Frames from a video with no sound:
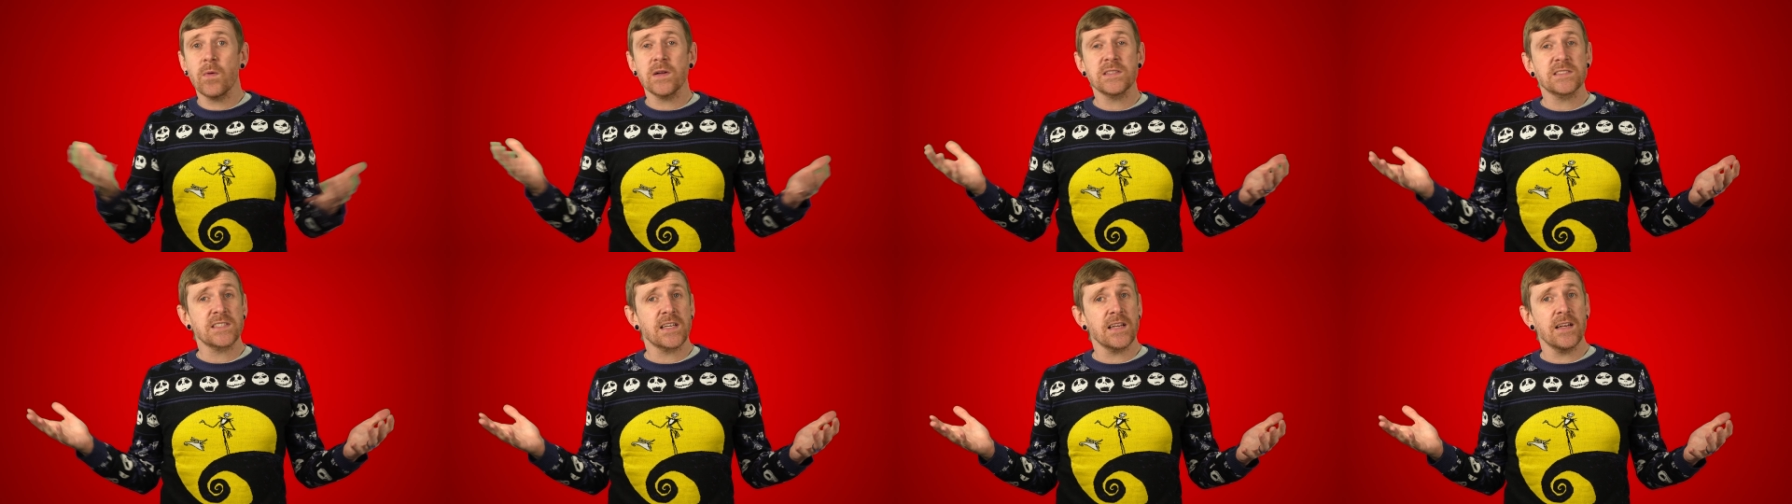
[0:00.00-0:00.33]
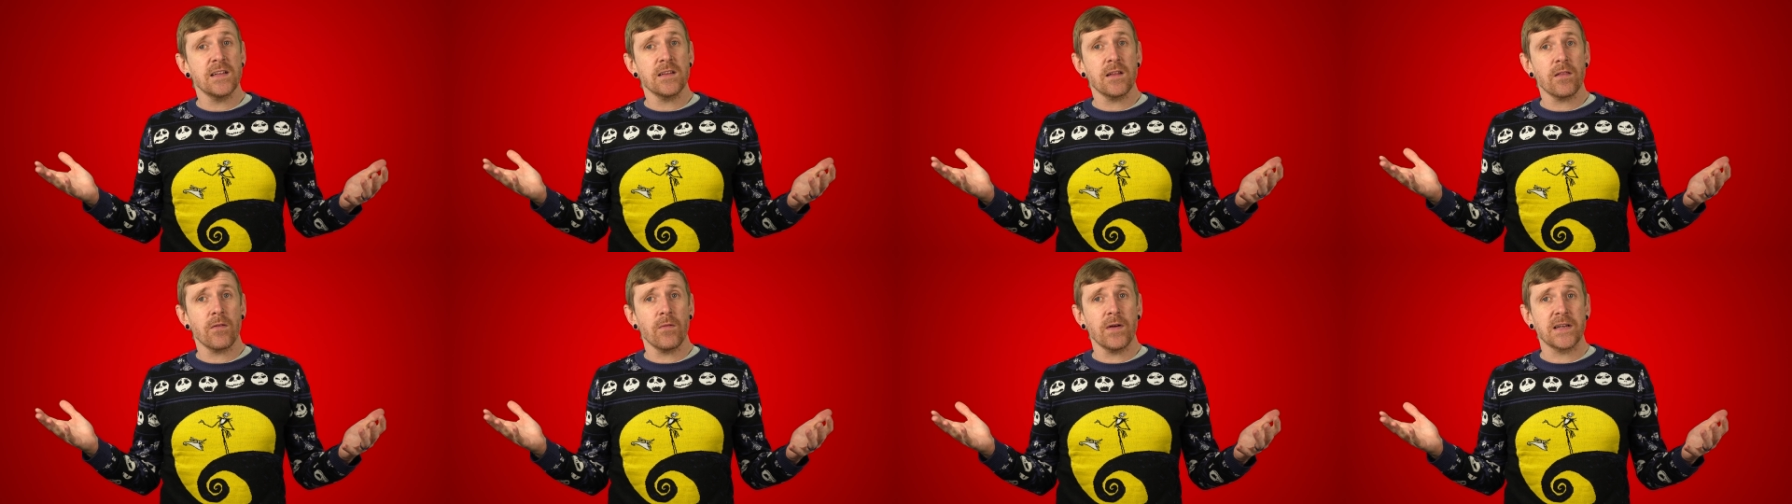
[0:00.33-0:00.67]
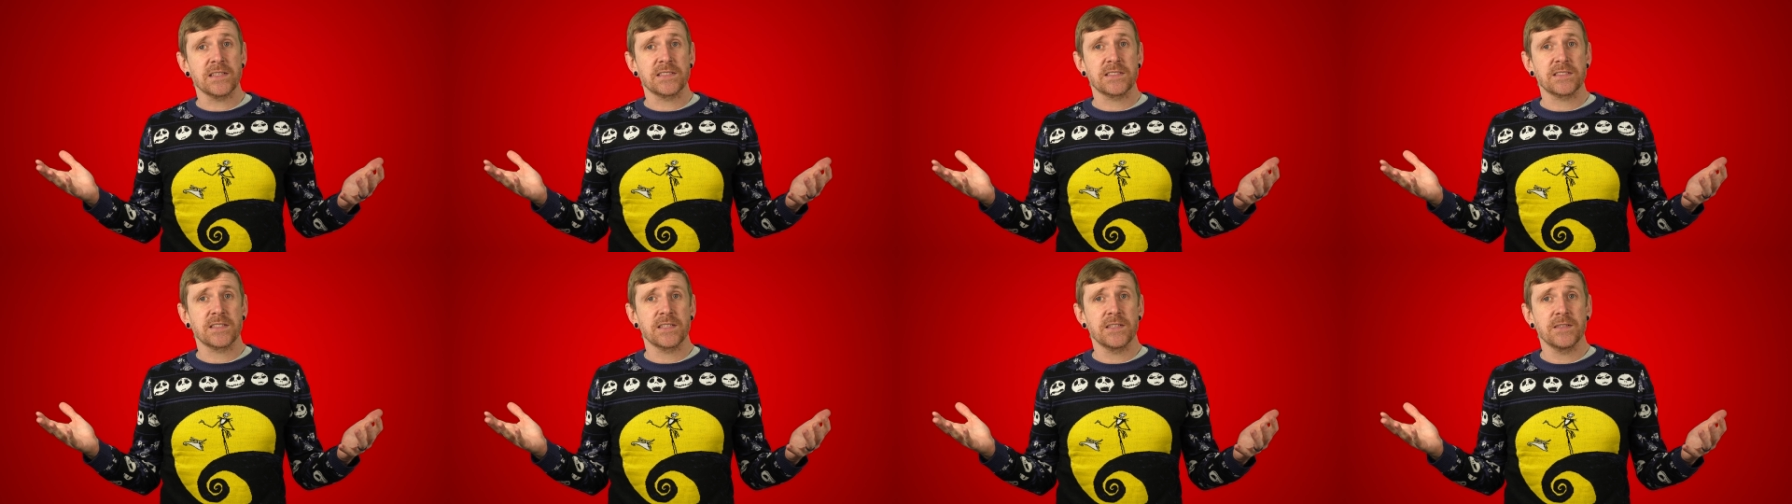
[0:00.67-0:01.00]
let's get into the
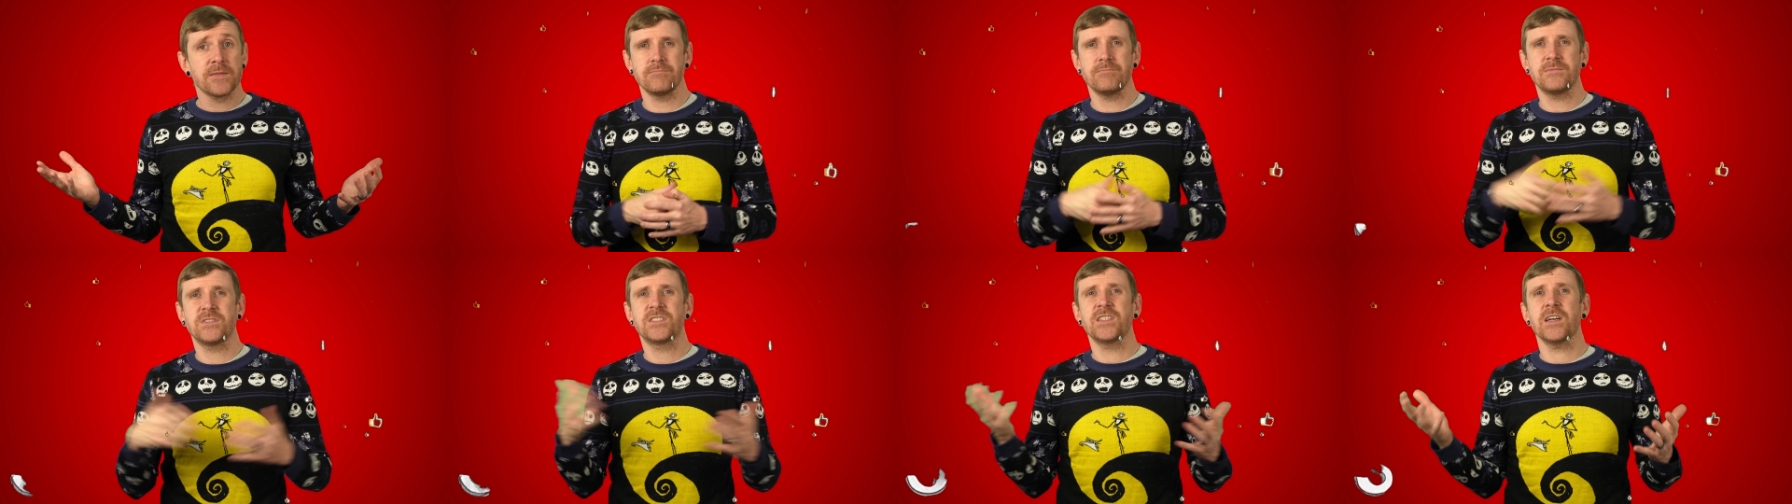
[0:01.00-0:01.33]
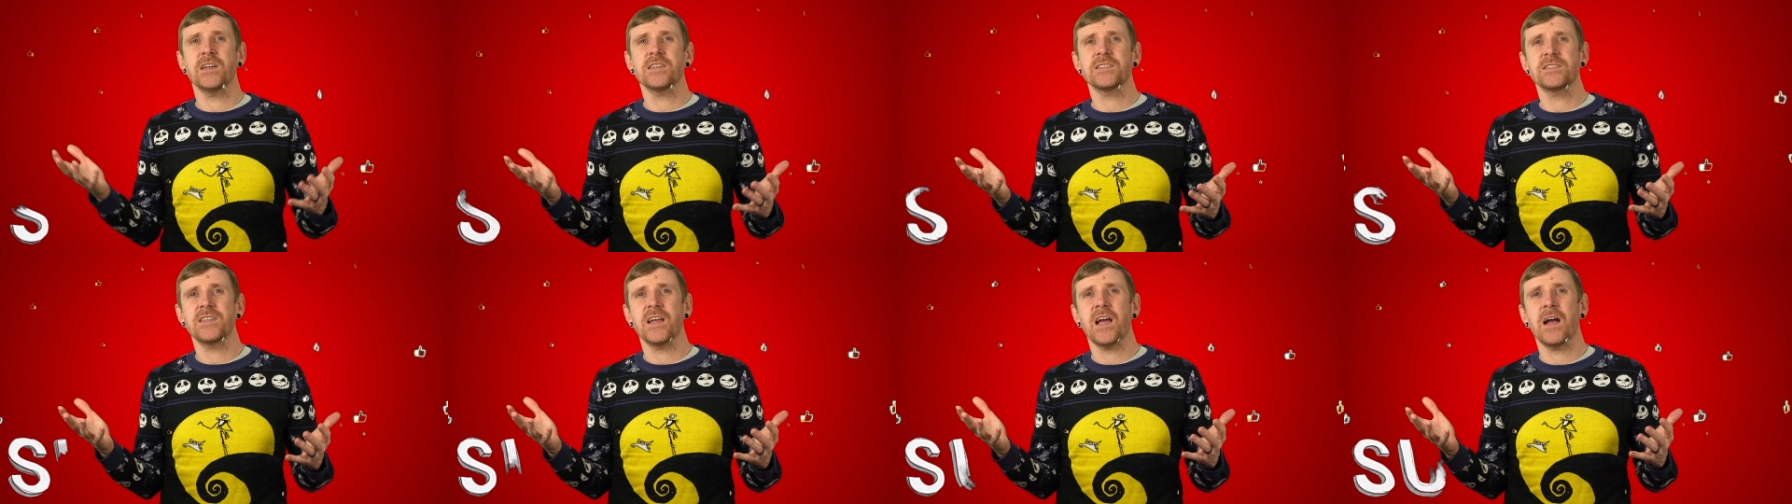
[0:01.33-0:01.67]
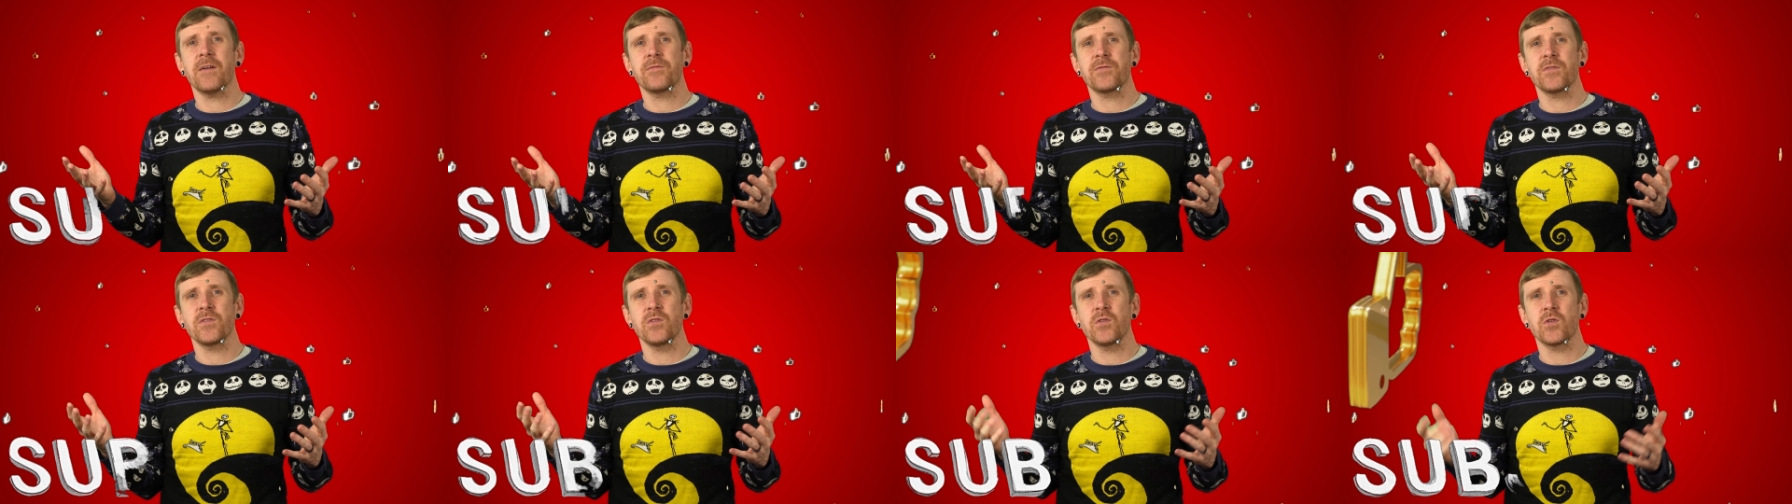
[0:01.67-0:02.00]
list, just
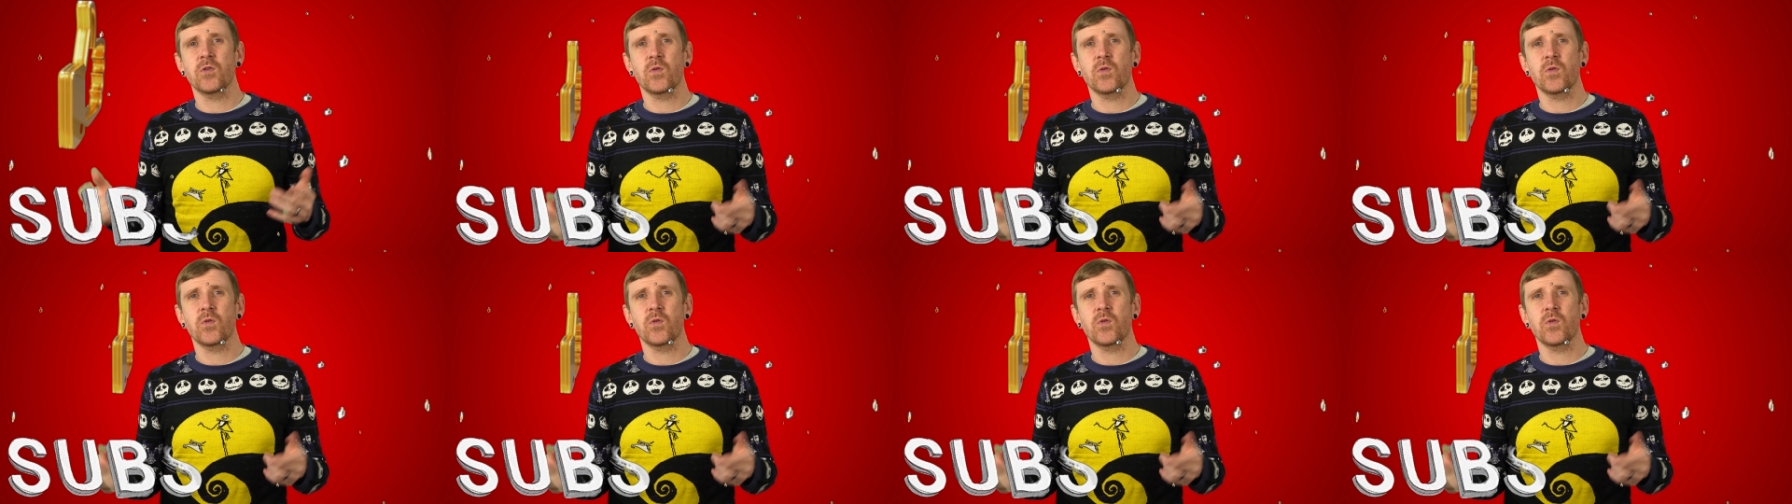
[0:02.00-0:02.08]
after you